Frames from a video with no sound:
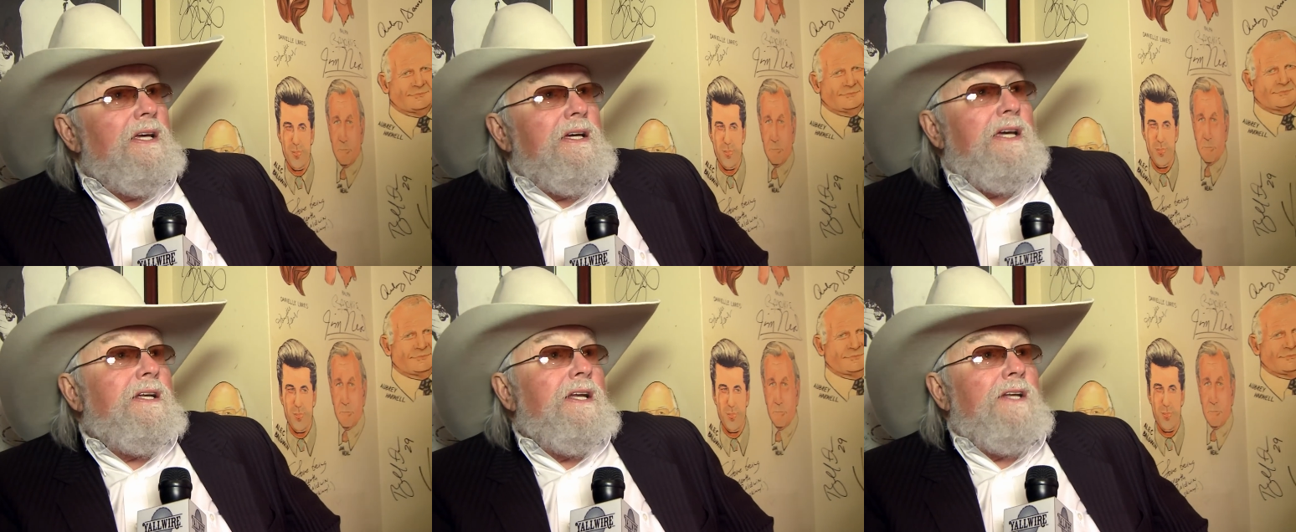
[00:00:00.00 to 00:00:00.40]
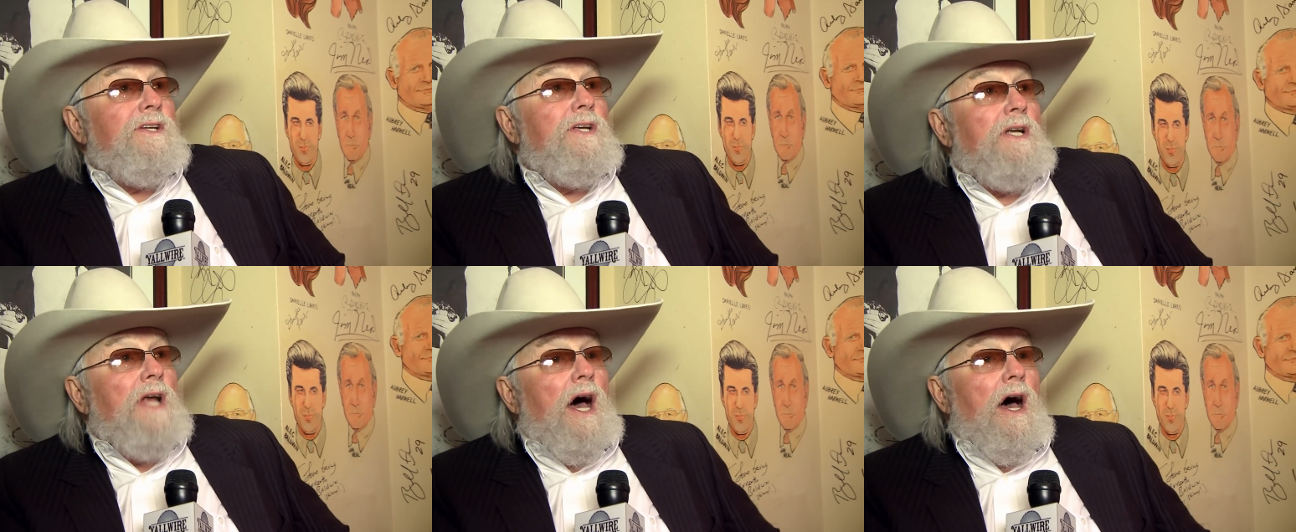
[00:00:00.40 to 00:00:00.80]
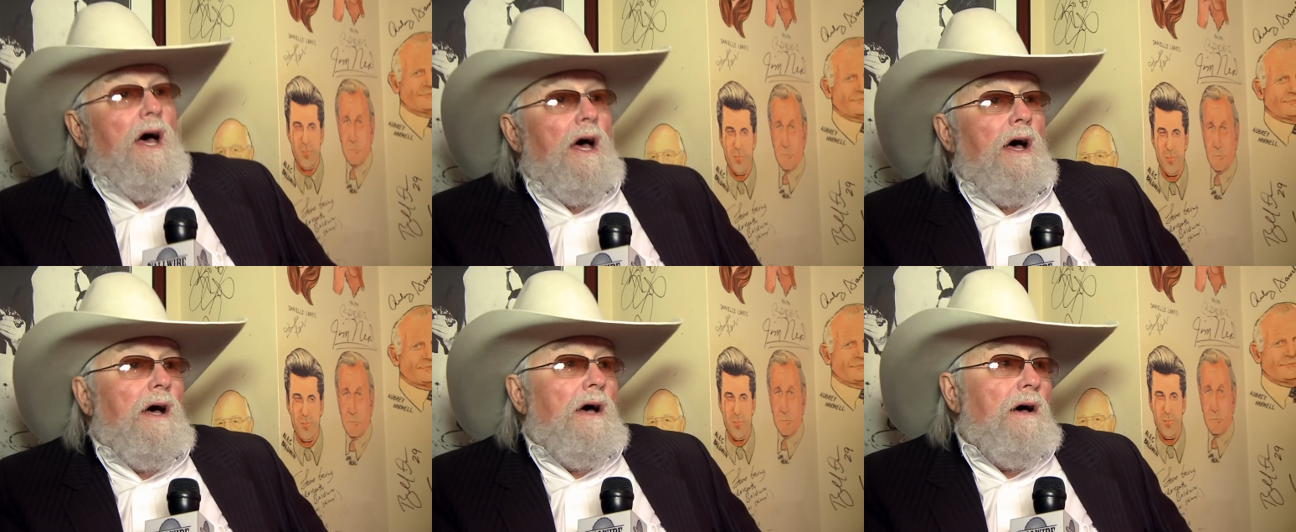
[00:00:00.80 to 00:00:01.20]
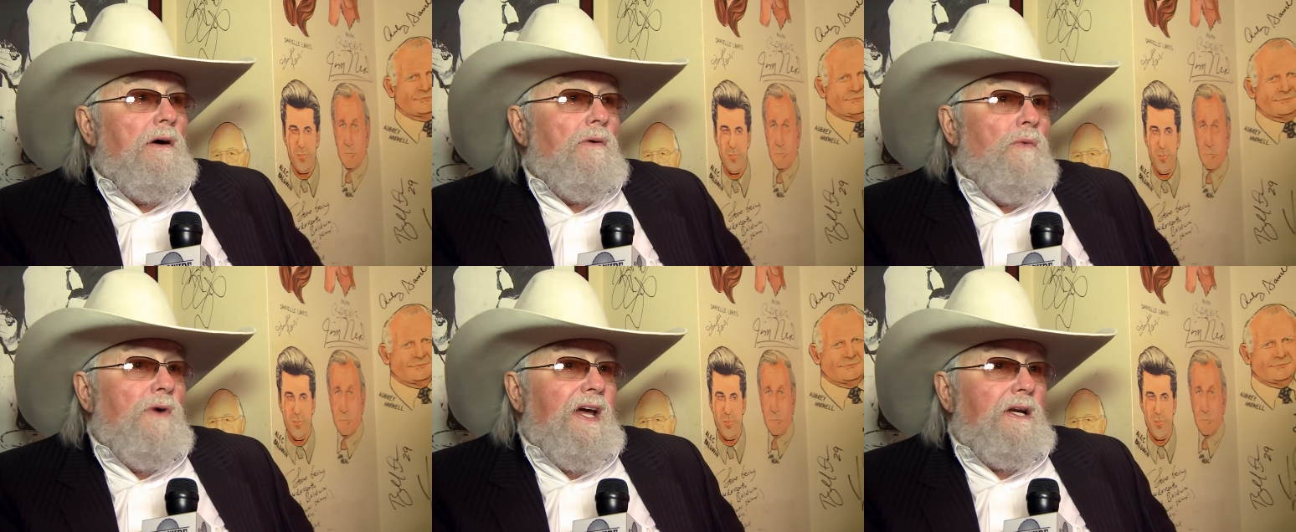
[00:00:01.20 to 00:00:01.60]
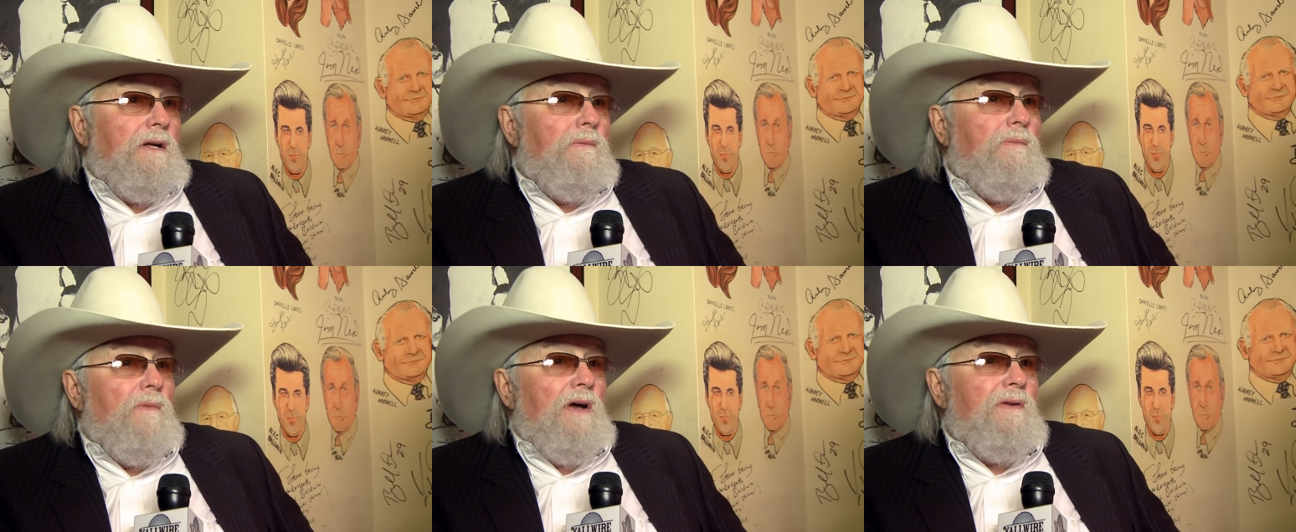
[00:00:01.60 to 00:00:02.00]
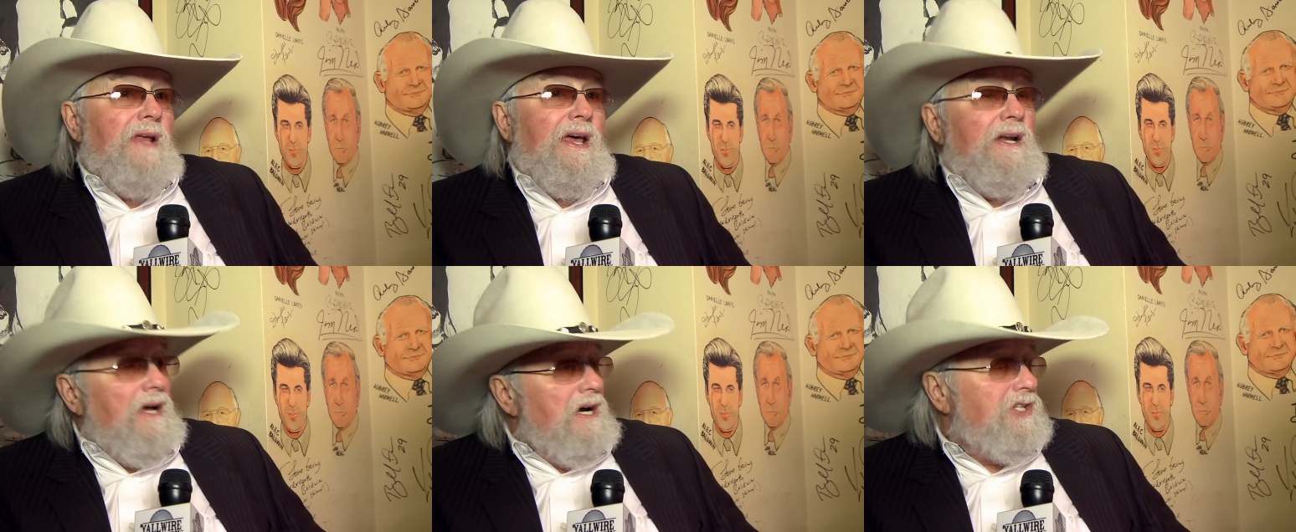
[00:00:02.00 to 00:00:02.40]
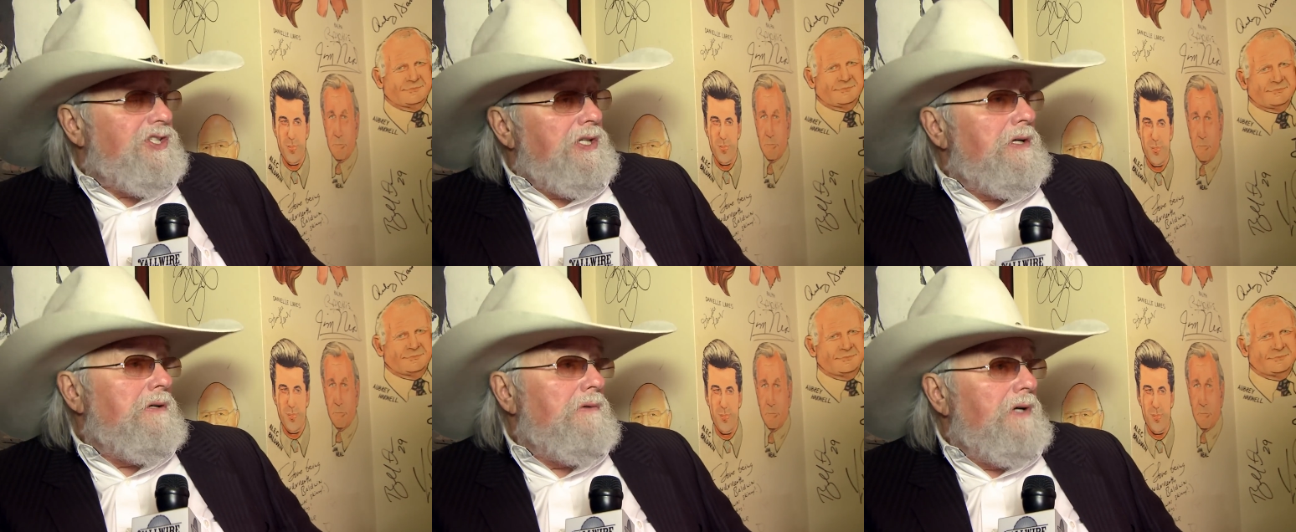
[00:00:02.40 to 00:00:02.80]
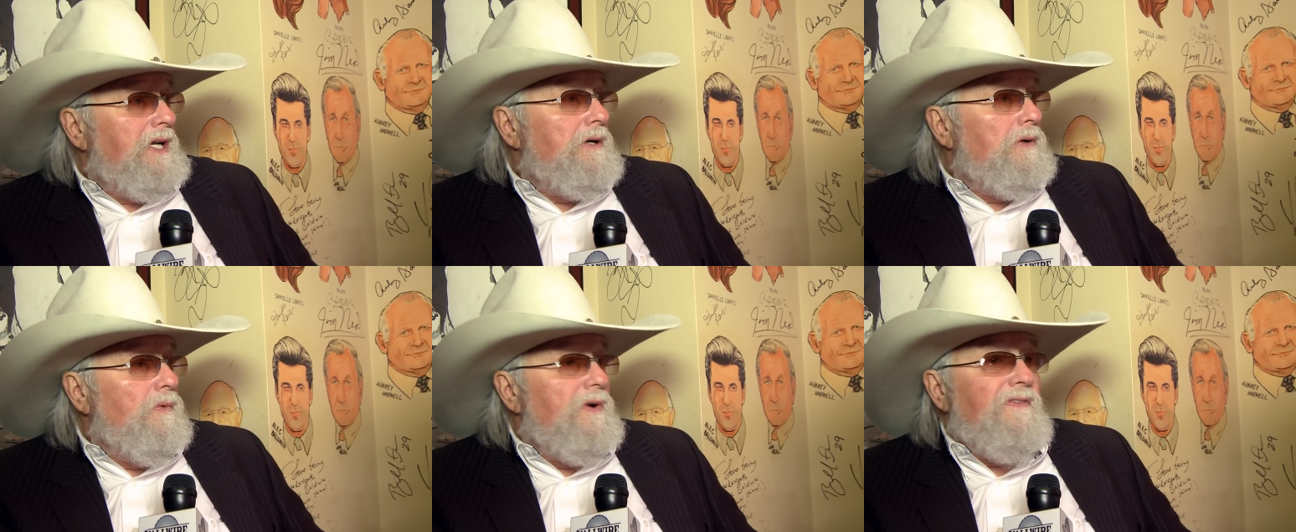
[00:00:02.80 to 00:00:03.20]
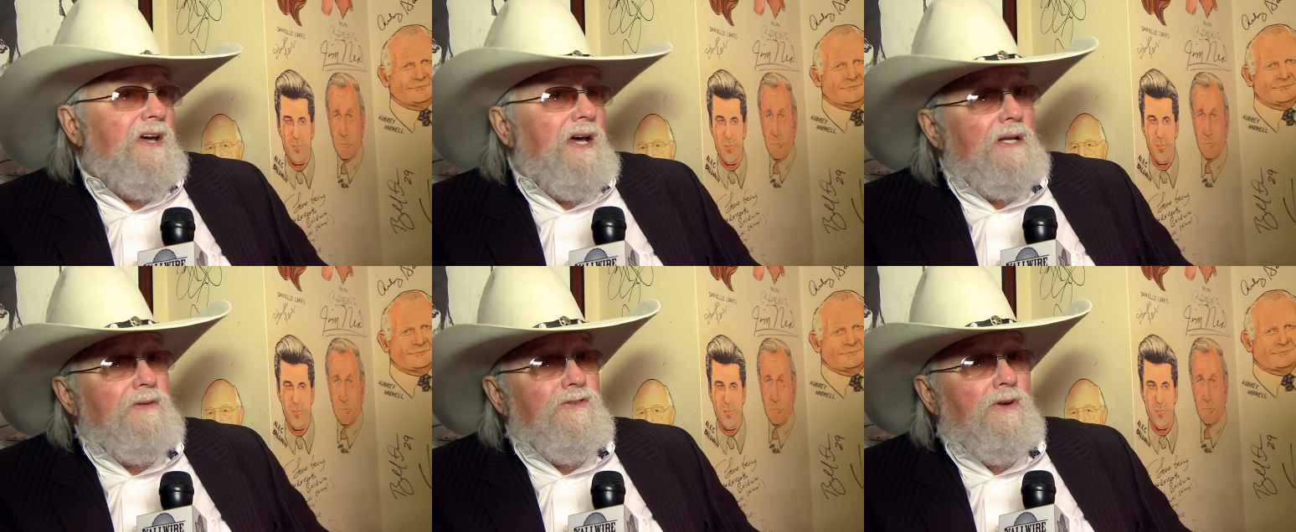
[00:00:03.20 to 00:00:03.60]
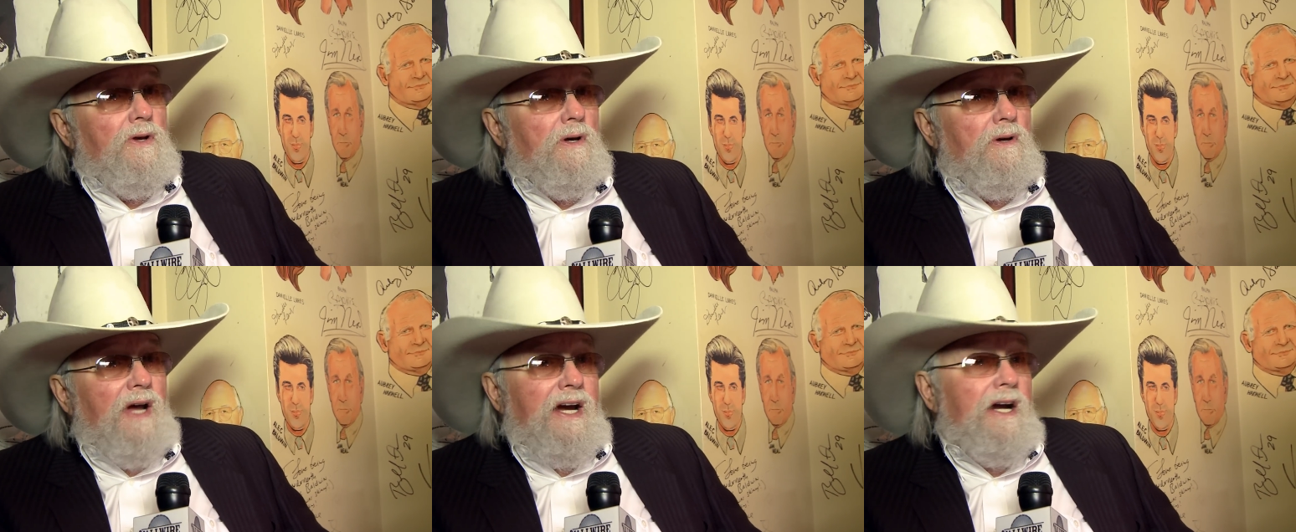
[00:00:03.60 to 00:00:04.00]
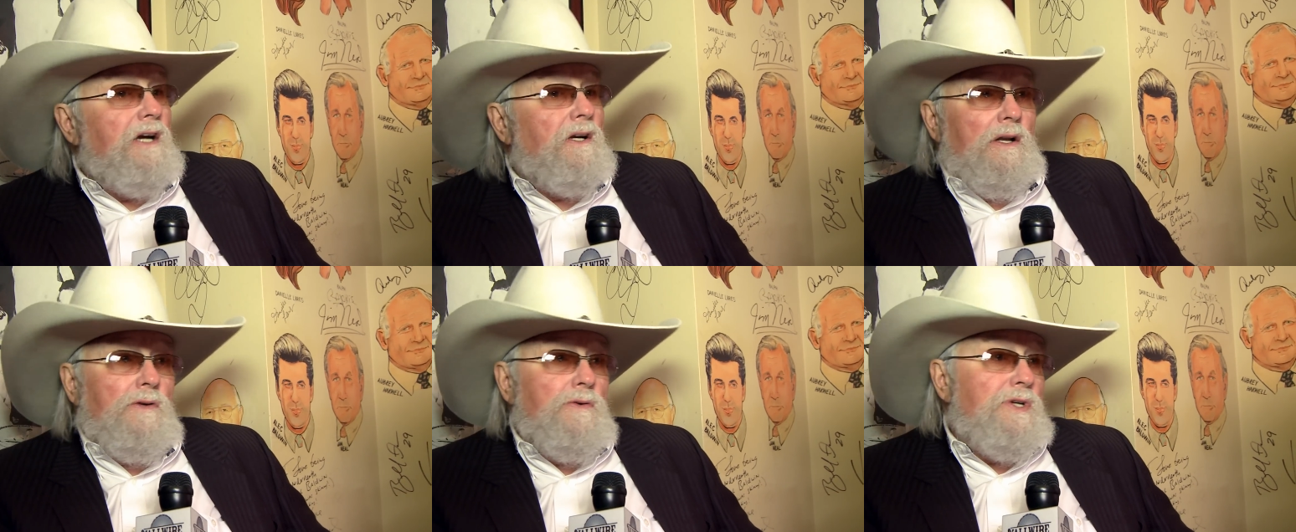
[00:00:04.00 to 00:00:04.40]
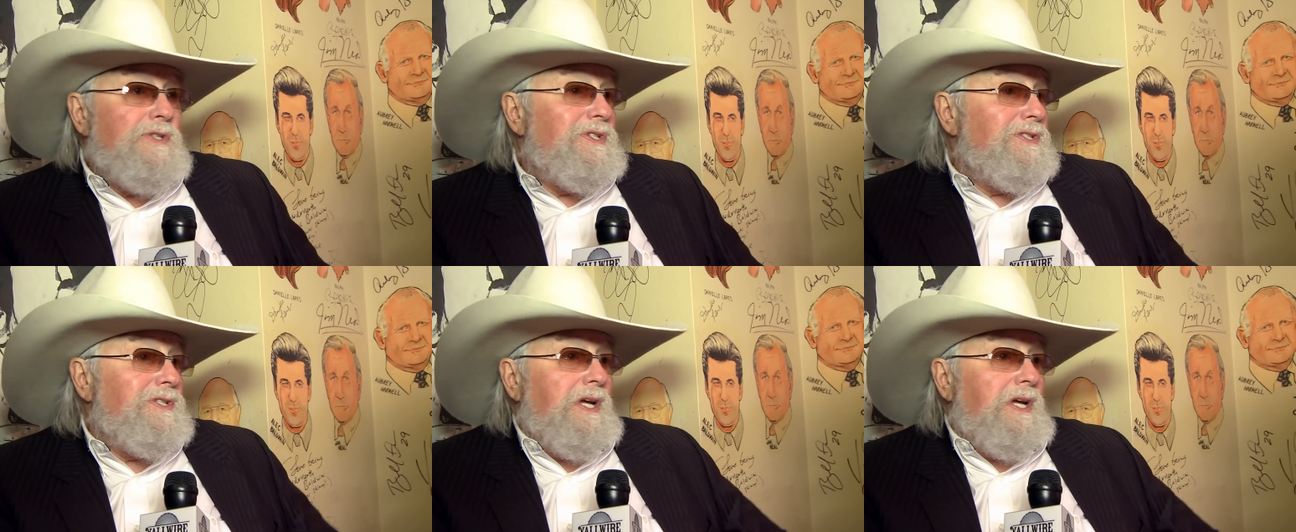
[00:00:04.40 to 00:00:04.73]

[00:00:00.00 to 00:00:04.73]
Speaker 1: late getting it done. Uh, we got a, a, an auction going on. We've got uh, Aaron Lewis has